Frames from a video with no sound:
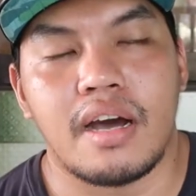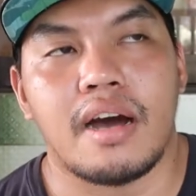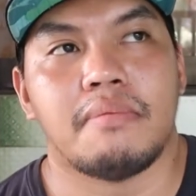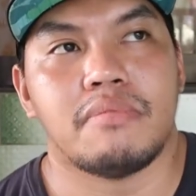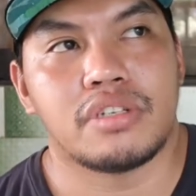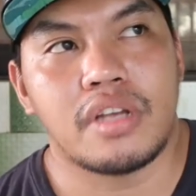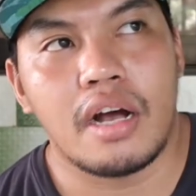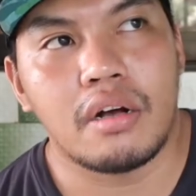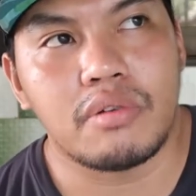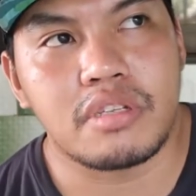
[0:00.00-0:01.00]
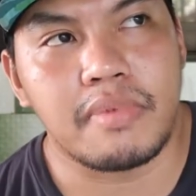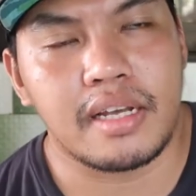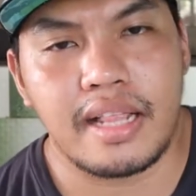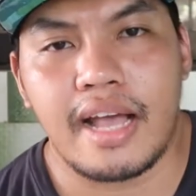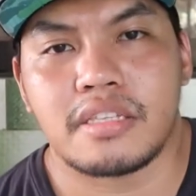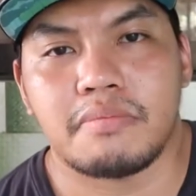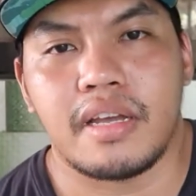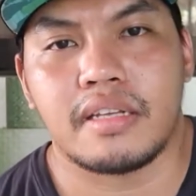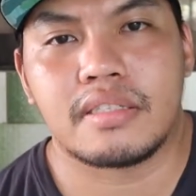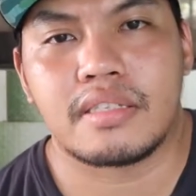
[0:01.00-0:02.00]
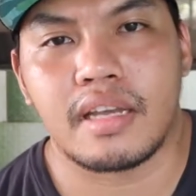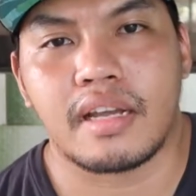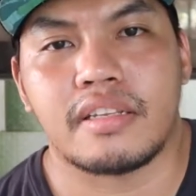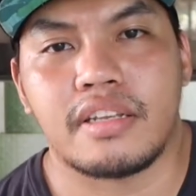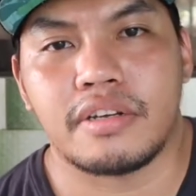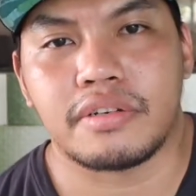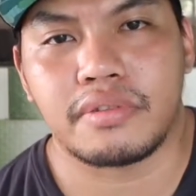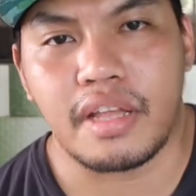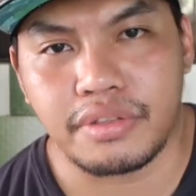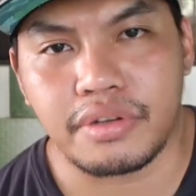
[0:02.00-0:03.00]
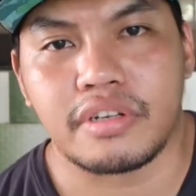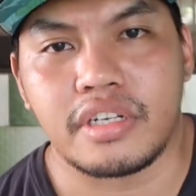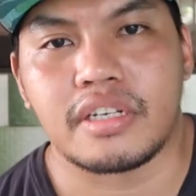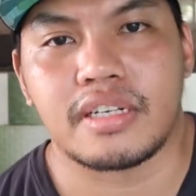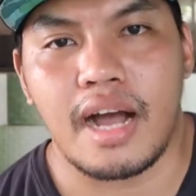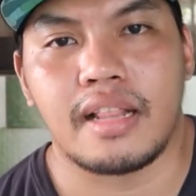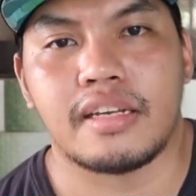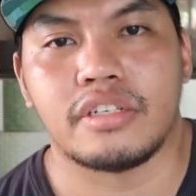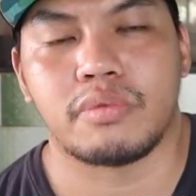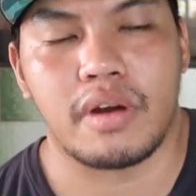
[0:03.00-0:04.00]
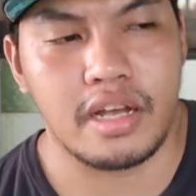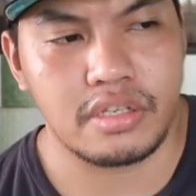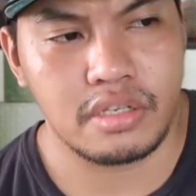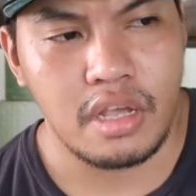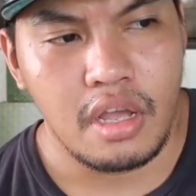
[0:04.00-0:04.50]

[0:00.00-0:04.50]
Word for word: um, Michelle was my classmate second year and third year college, whereas